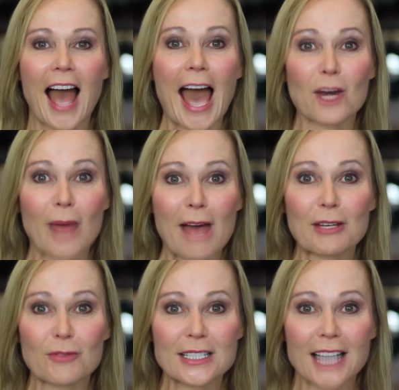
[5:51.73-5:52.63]
I don't have
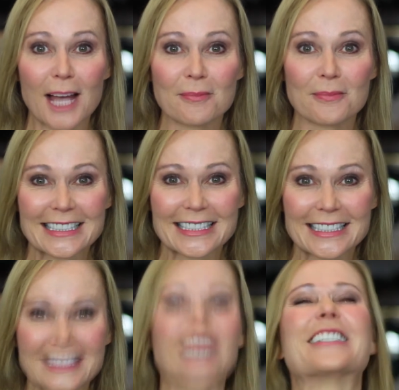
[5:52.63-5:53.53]
any free time.
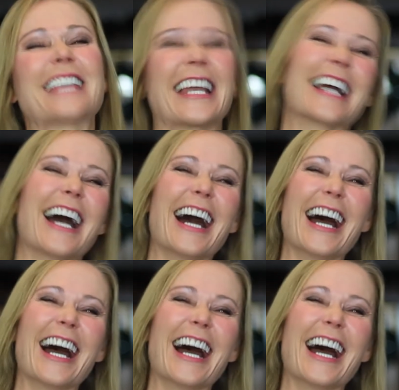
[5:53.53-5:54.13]
No, I'm just kidding.